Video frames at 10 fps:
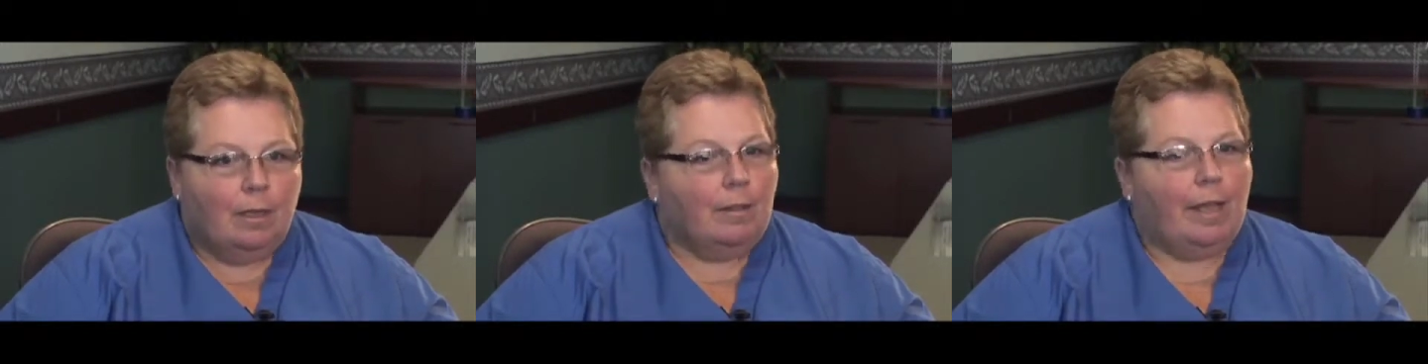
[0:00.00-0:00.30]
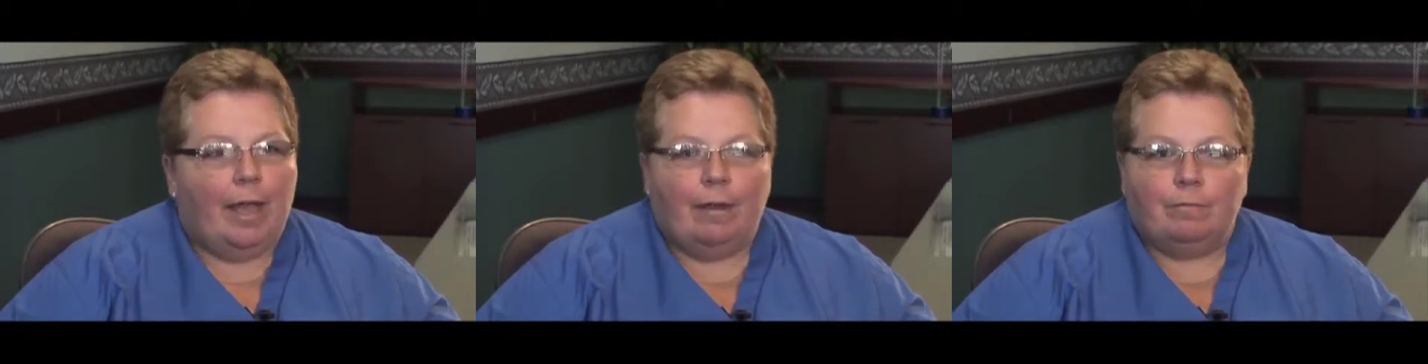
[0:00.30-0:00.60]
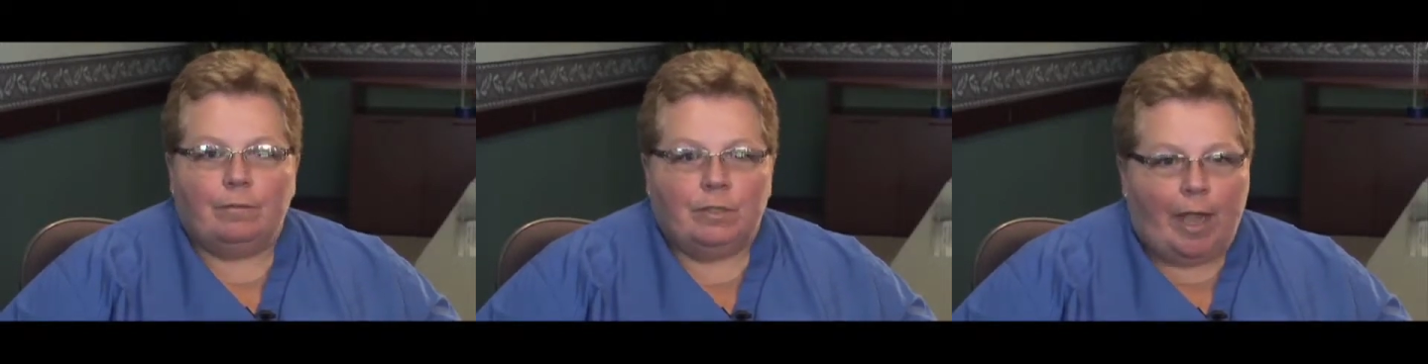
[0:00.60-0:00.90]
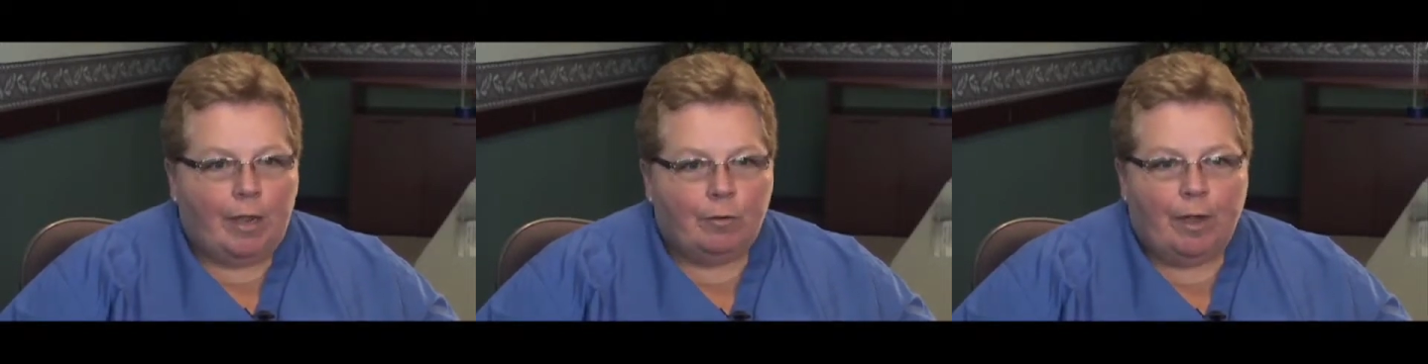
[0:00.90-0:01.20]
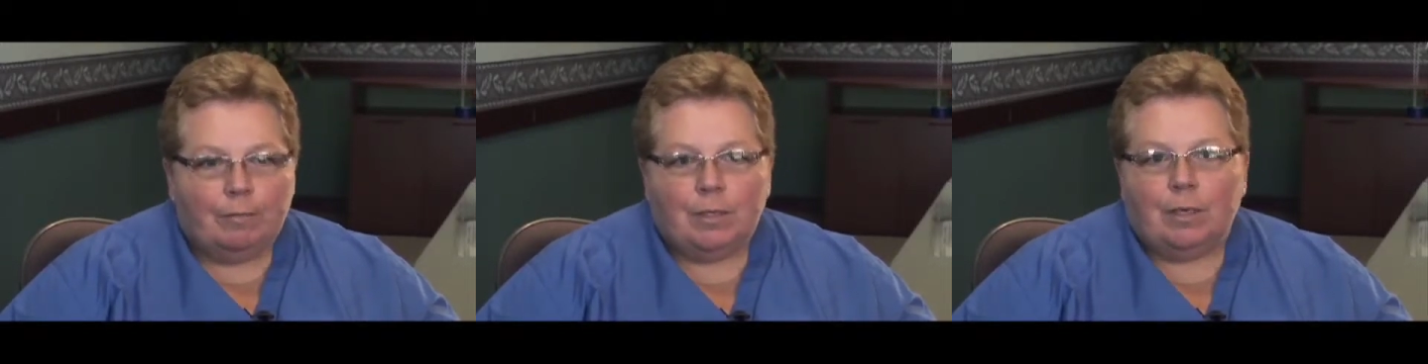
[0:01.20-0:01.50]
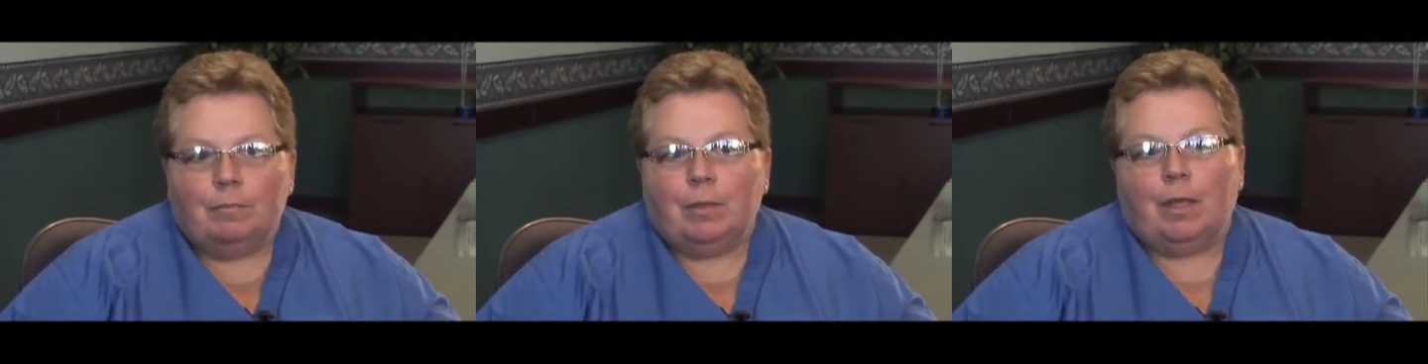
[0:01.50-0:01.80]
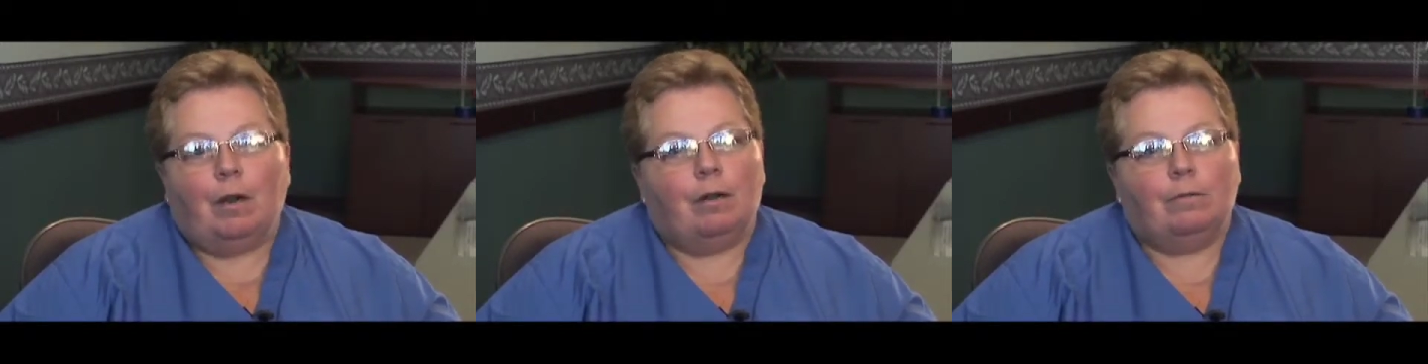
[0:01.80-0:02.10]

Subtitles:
They have diagrams in them that are